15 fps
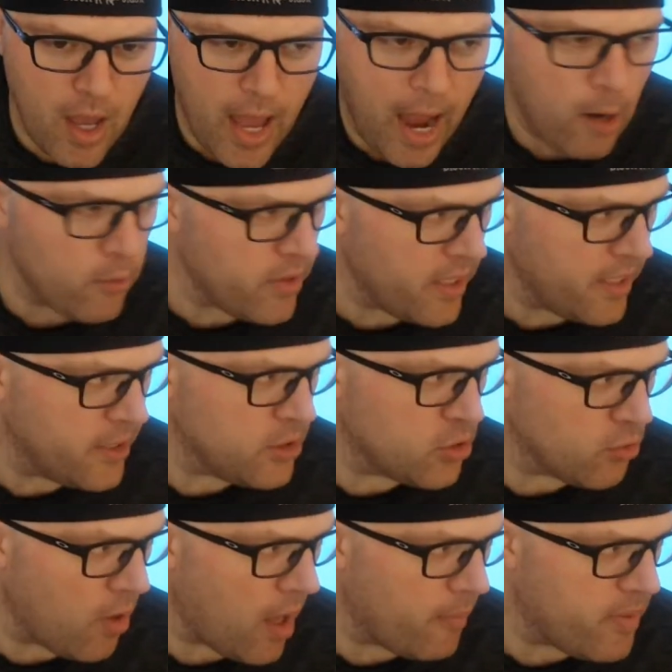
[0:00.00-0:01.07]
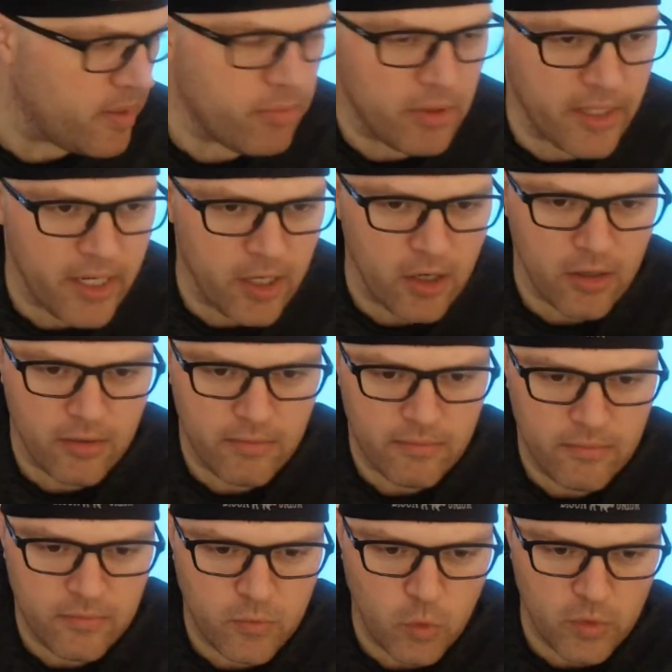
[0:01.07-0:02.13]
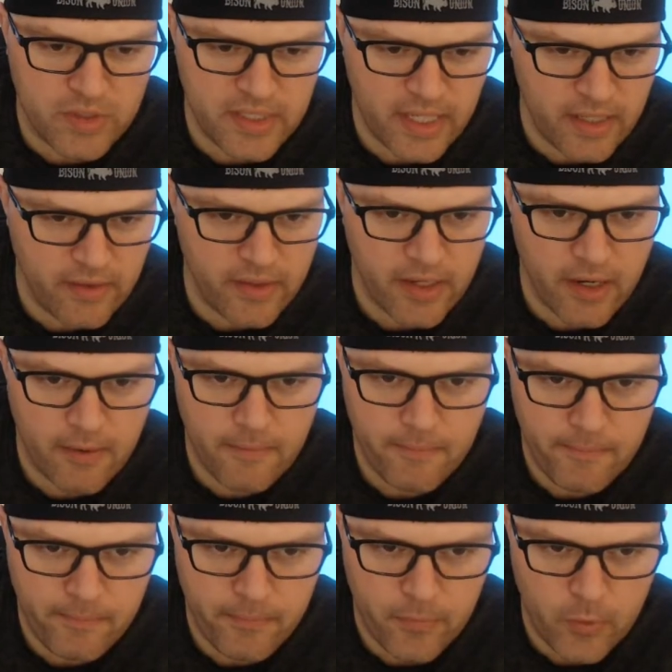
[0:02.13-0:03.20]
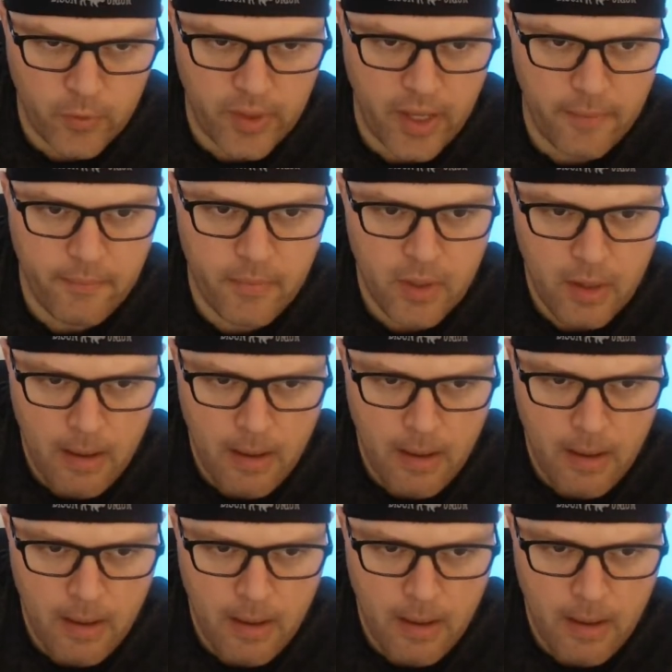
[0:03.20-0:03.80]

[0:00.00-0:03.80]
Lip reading: How are they going to draw people here towards the end of the year? Okay.